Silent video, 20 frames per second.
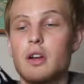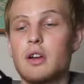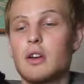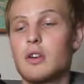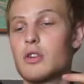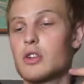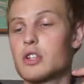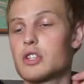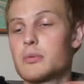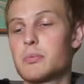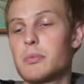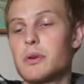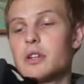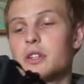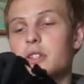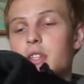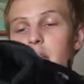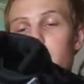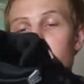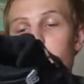
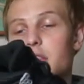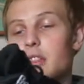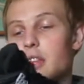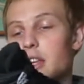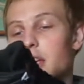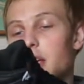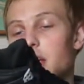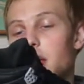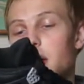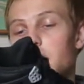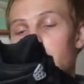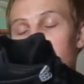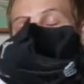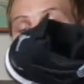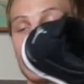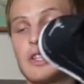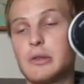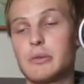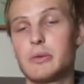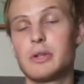Christmas, and I think it can
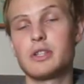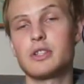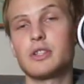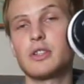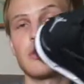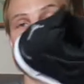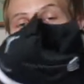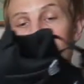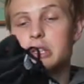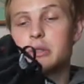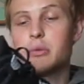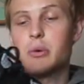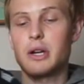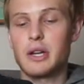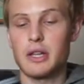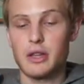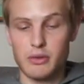easily reach 320,